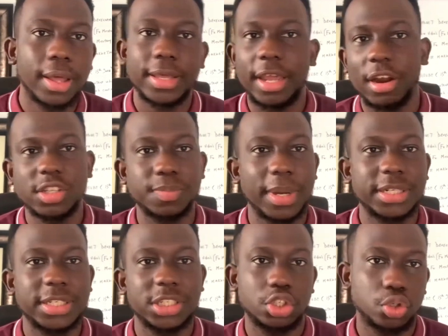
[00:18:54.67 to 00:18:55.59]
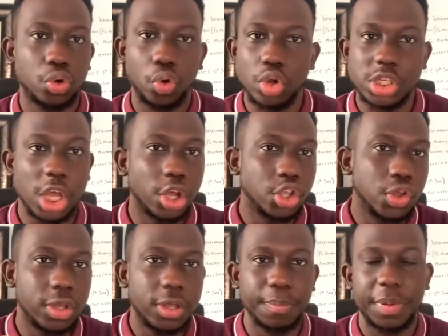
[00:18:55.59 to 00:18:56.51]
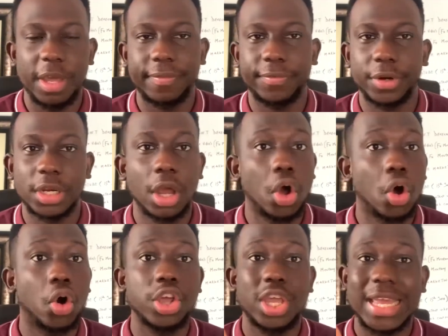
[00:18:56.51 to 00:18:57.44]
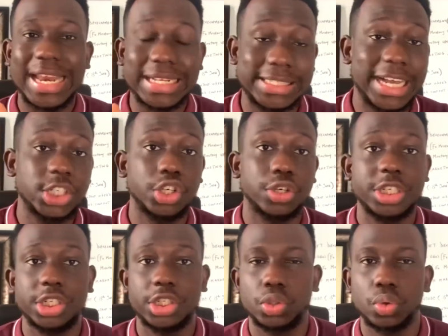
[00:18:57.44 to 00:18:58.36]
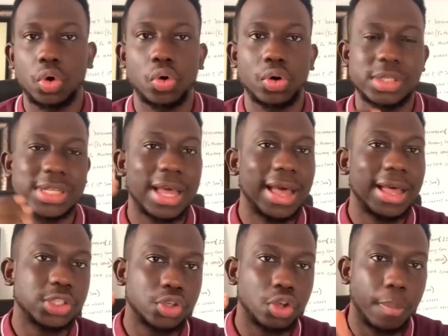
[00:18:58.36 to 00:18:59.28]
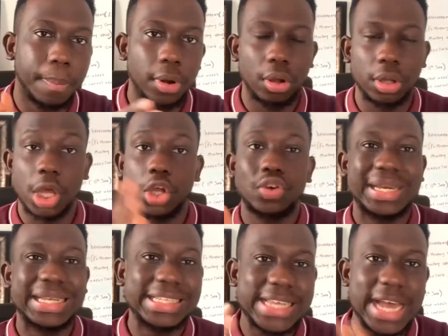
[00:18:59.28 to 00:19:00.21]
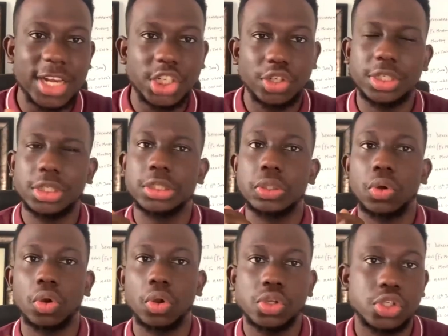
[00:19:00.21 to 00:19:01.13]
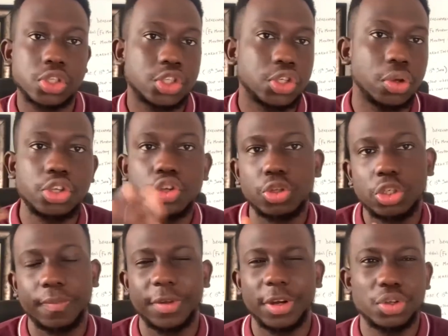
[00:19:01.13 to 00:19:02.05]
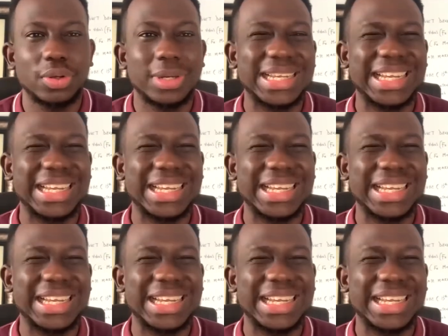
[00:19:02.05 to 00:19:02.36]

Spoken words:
here's my digital course, you can pay for it. Or you can attach your digital course to your blog, you can attach your digital course to your YouTube video, you can